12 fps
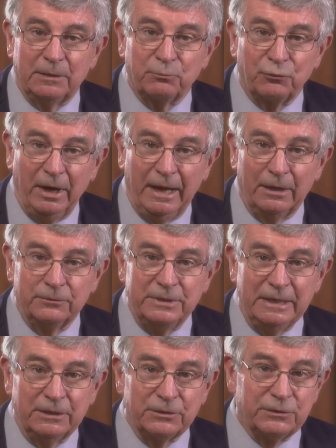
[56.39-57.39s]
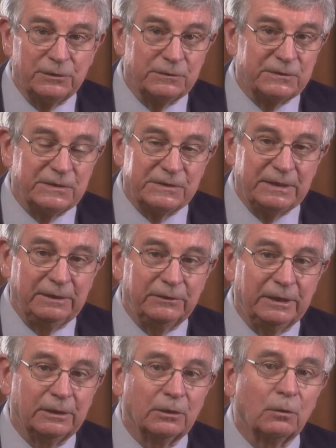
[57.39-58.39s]
and proud to introduce this
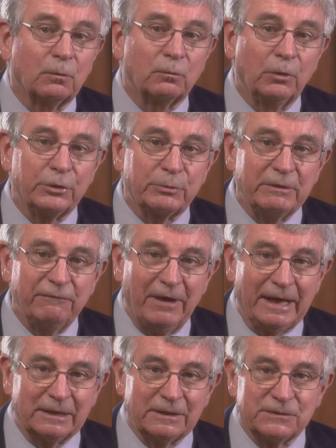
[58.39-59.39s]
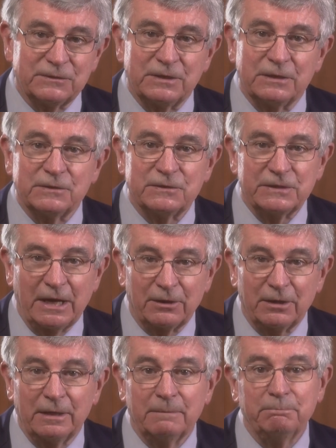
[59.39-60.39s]
evening Rotary finalist
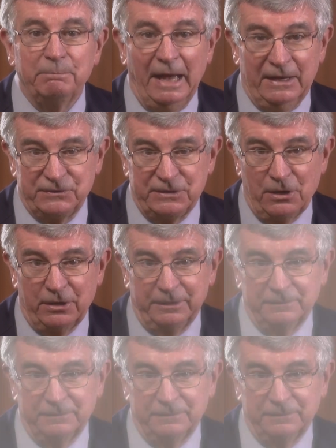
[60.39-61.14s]
Sarah Pasion.